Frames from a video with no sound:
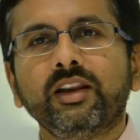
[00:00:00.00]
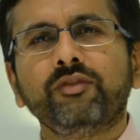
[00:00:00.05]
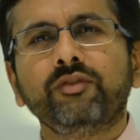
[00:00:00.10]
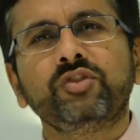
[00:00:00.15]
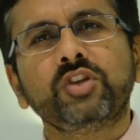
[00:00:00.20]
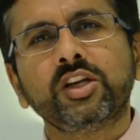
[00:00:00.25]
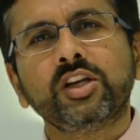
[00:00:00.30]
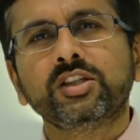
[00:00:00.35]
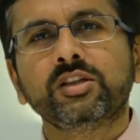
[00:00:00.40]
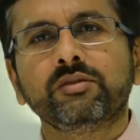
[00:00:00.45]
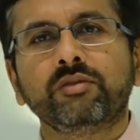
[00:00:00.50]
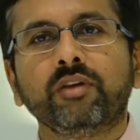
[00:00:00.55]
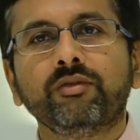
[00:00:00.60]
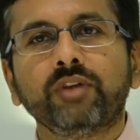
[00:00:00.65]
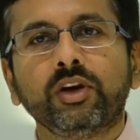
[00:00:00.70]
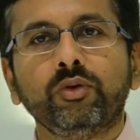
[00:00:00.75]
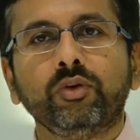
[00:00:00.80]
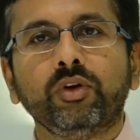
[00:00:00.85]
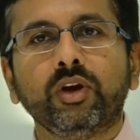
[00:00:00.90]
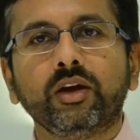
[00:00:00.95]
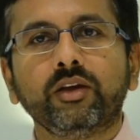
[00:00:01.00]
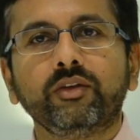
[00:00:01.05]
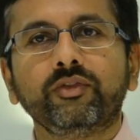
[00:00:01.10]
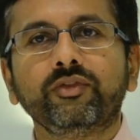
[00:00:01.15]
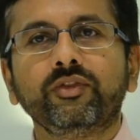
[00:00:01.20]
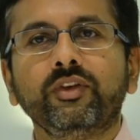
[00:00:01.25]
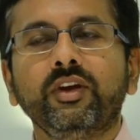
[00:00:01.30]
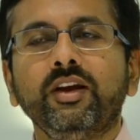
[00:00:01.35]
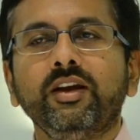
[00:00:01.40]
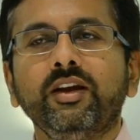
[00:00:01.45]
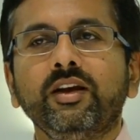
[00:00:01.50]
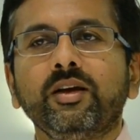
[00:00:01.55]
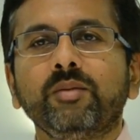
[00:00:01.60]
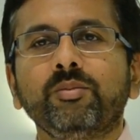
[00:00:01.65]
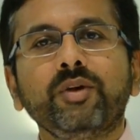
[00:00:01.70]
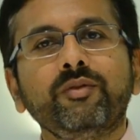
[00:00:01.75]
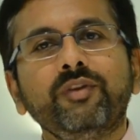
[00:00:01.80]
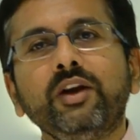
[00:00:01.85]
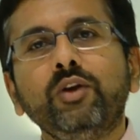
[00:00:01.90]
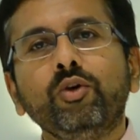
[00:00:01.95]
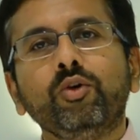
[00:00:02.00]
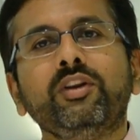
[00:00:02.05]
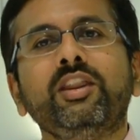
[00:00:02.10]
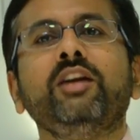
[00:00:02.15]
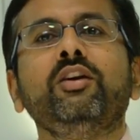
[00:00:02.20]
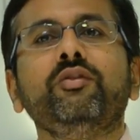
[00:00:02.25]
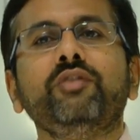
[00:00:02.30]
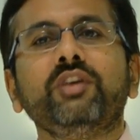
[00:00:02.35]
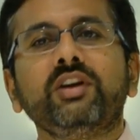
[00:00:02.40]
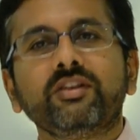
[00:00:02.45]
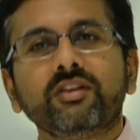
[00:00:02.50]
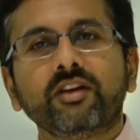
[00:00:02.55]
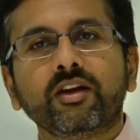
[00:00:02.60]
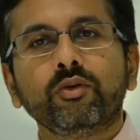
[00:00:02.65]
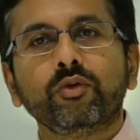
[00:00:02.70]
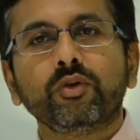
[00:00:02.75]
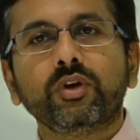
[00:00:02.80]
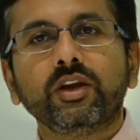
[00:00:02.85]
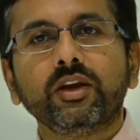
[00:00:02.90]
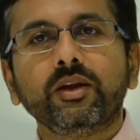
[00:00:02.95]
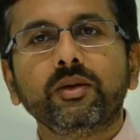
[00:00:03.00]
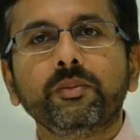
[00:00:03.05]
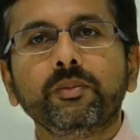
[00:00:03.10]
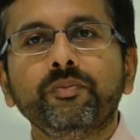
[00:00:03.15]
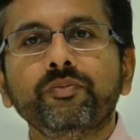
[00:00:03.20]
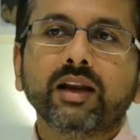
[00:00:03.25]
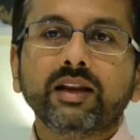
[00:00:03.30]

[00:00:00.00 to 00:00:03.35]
They've changed the way we do life, but we don't think of it as IoT.